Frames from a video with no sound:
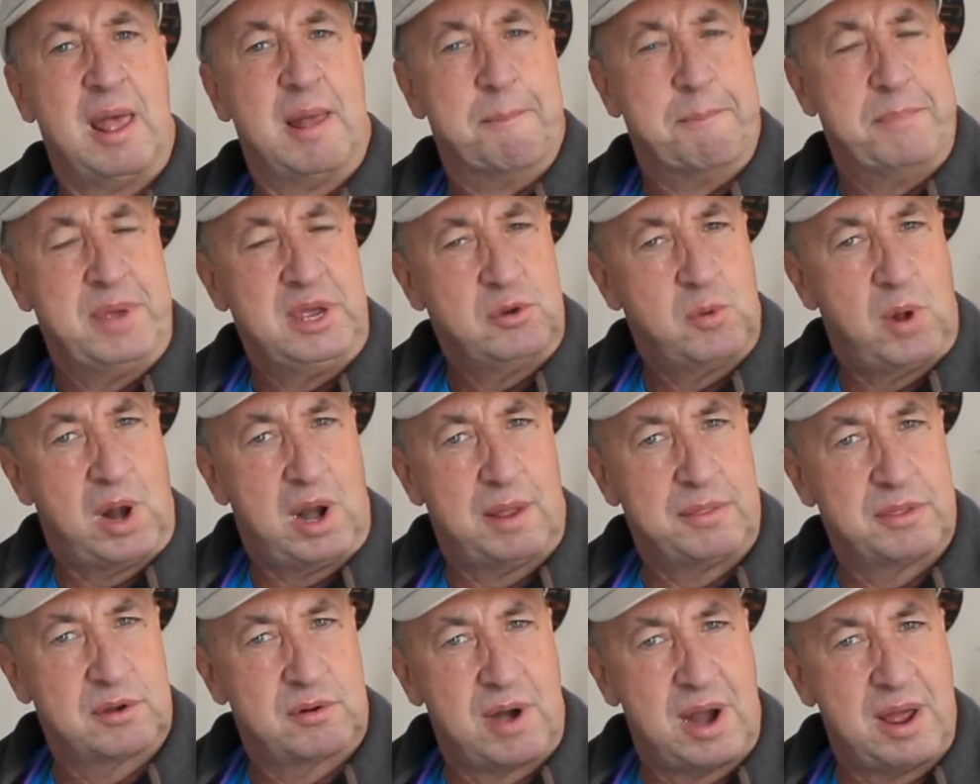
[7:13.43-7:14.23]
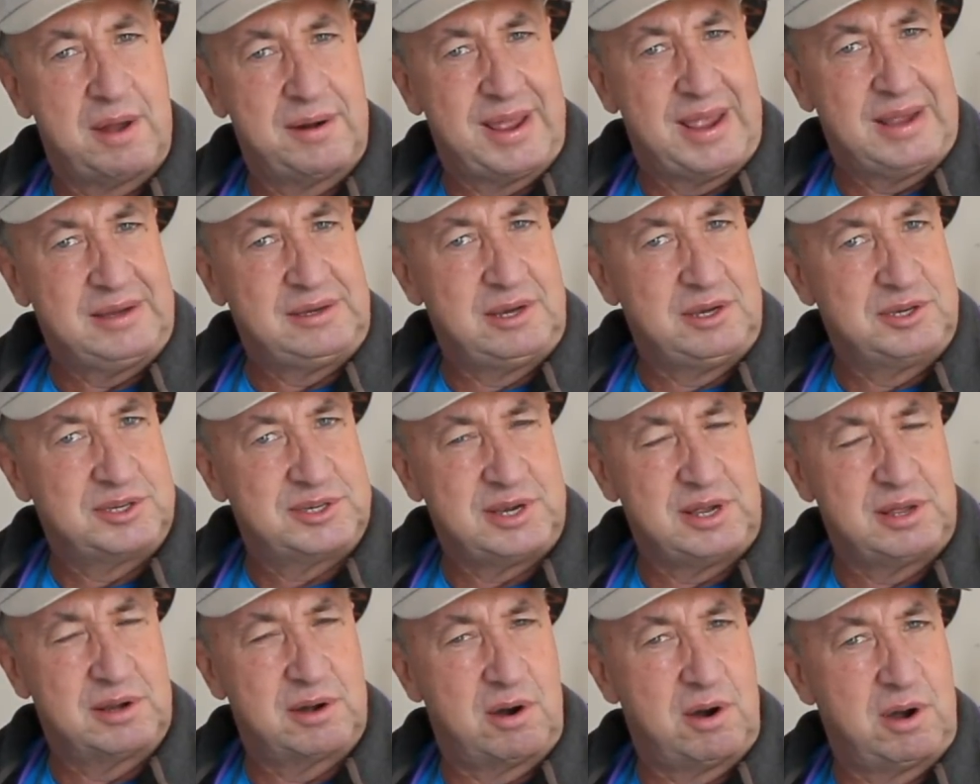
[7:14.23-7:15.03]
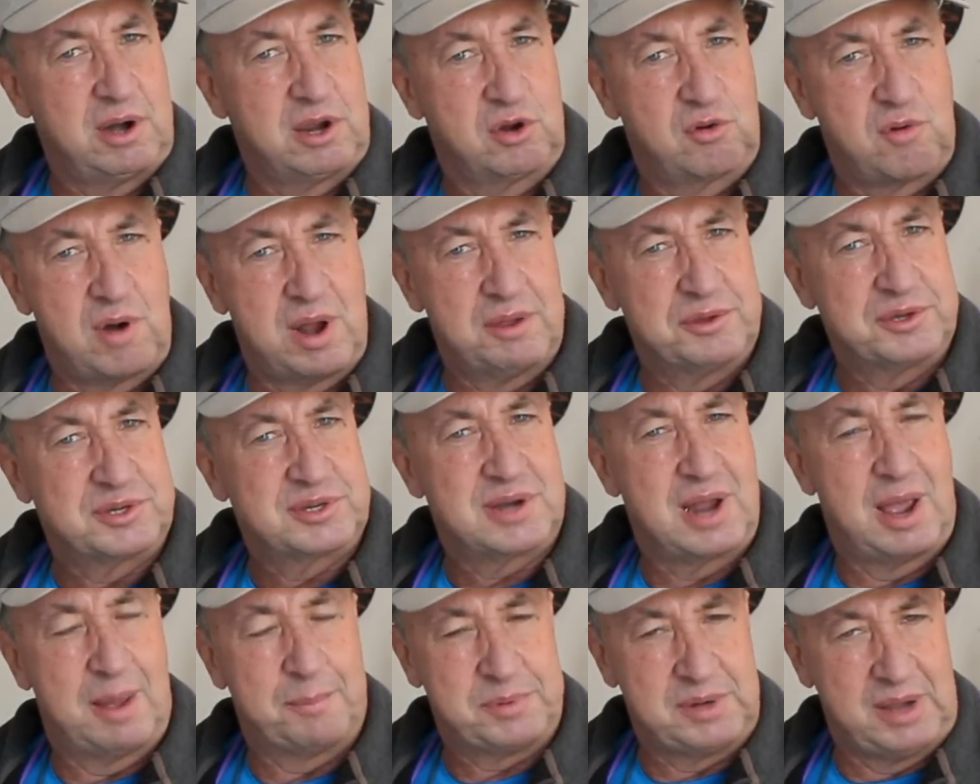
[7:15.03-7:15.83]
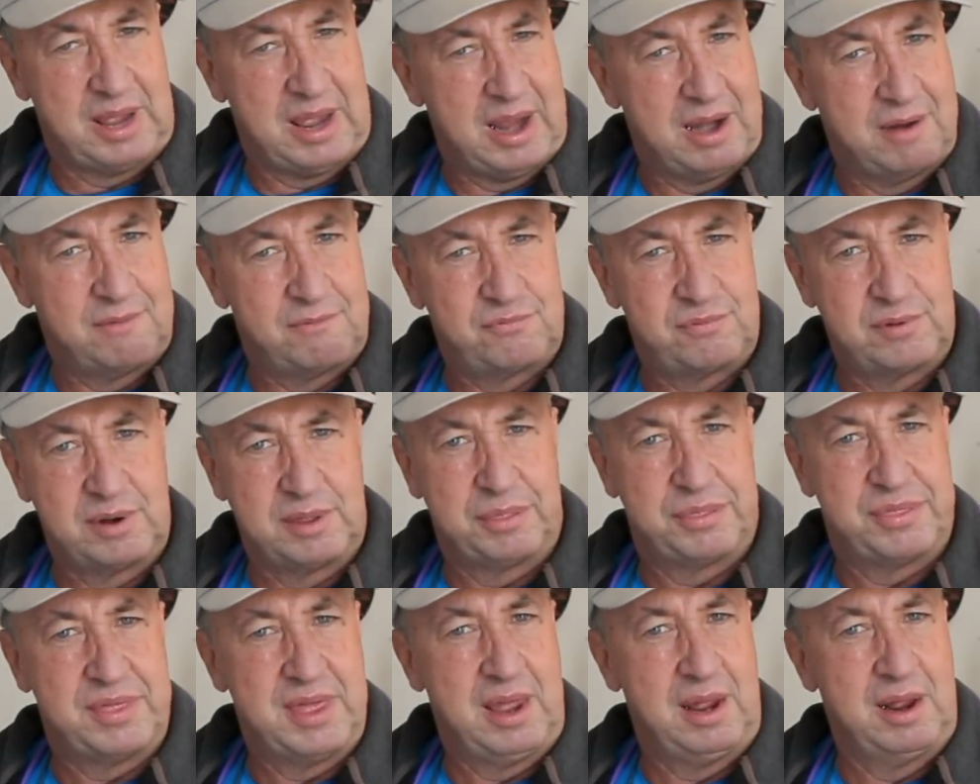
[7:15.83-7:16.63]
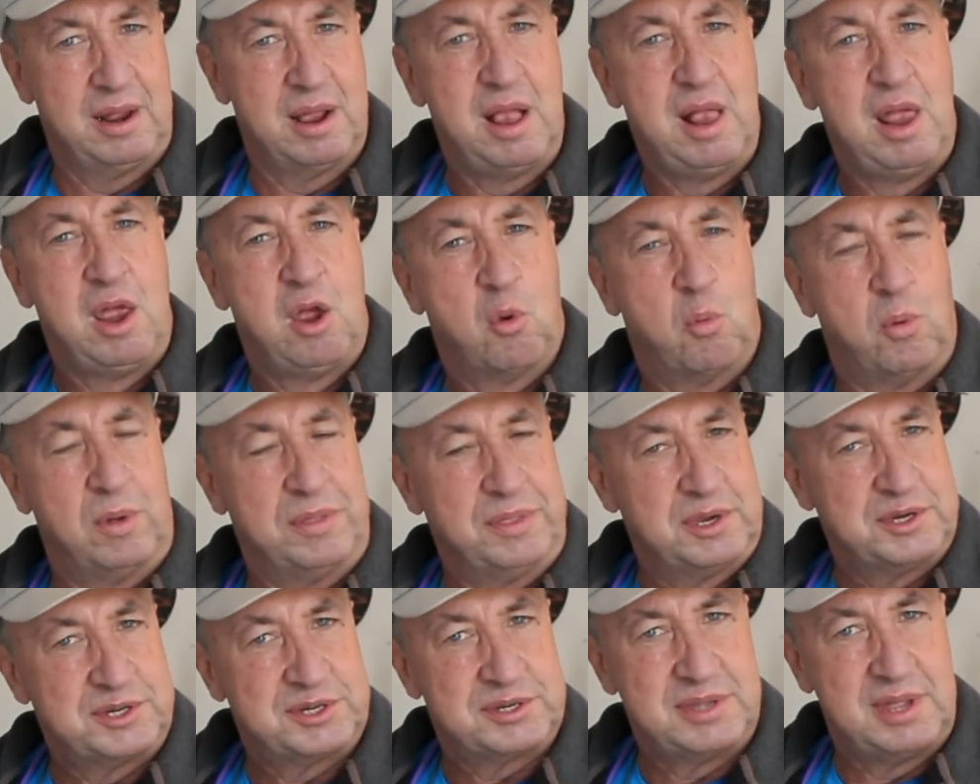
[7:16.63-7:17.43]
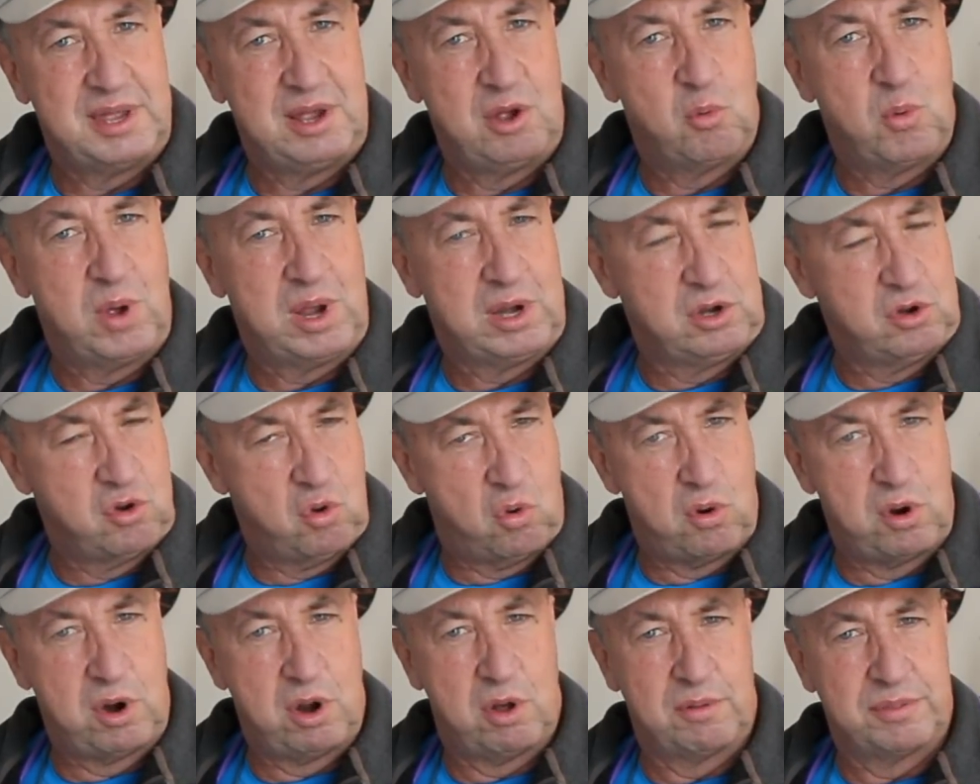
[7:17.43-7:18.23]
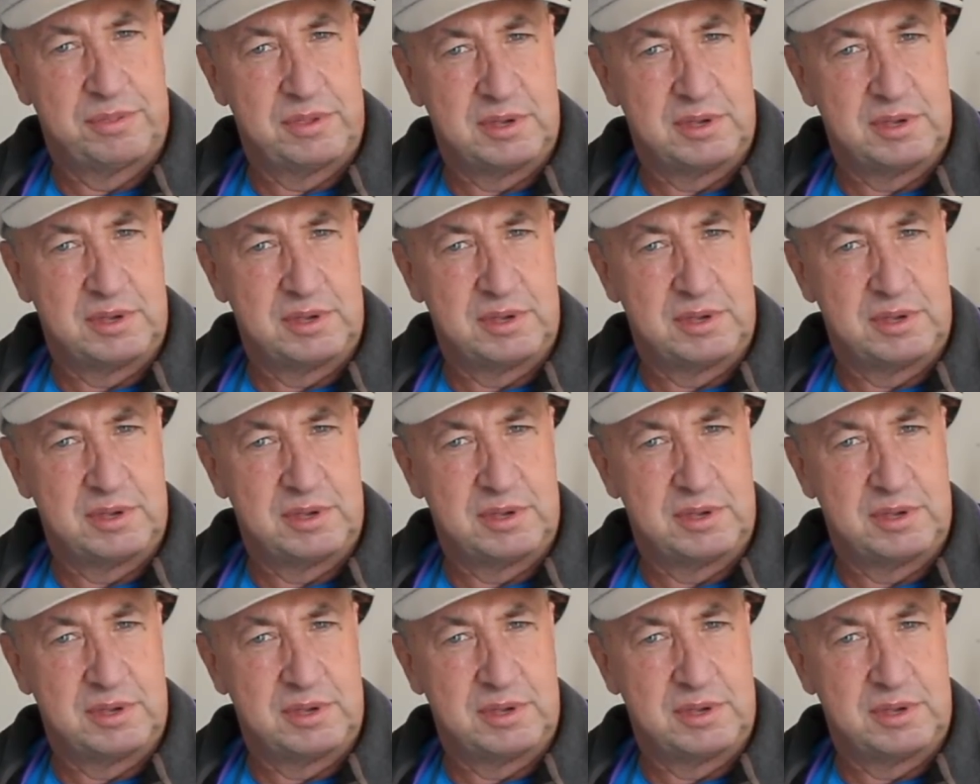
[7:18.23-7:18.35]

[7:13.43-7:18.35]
Meanwhile, on the ground, ATC had already ground stopped everything when this thing went nordo.